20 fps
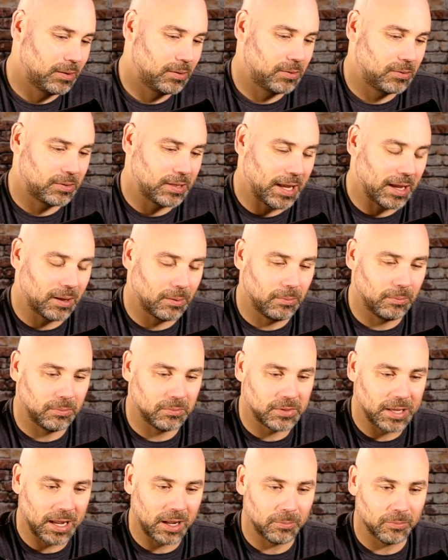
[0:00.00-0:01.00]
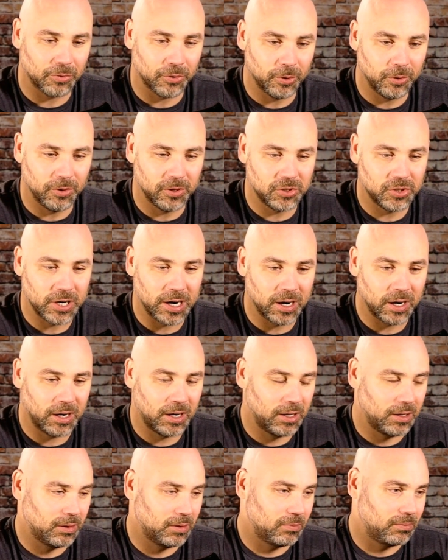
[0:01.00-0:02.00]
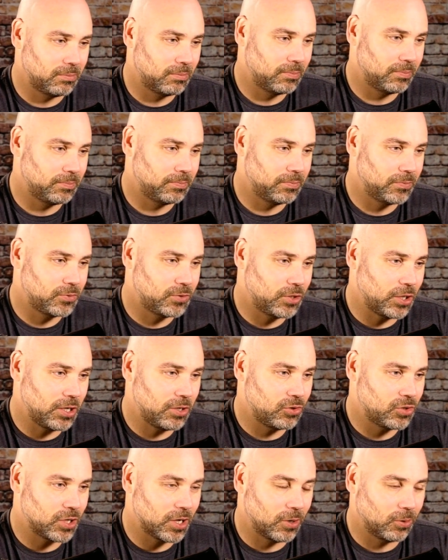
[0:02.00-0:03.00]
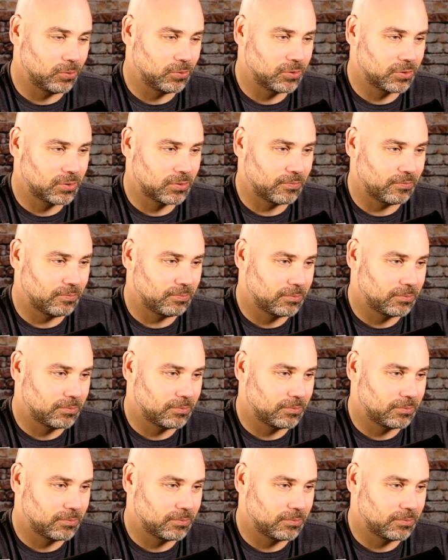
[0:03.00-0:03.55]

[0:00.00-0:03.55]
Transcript: take them through the Jerry and Gene Jones